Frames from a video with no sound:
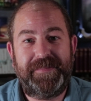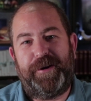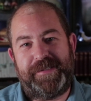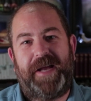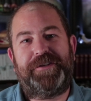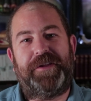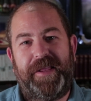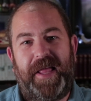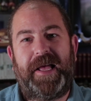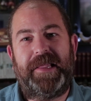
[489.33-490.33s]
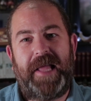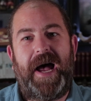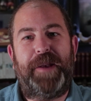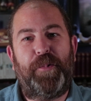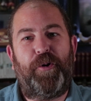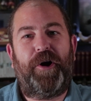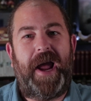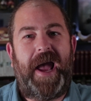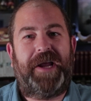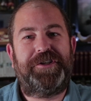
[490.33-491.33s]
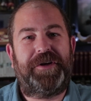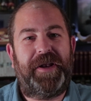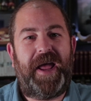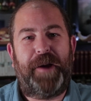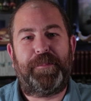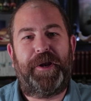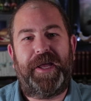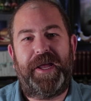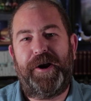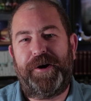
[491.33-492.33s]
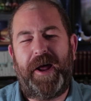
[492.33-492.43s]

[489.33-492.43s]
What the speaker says: There's actually like a lot more action happening here.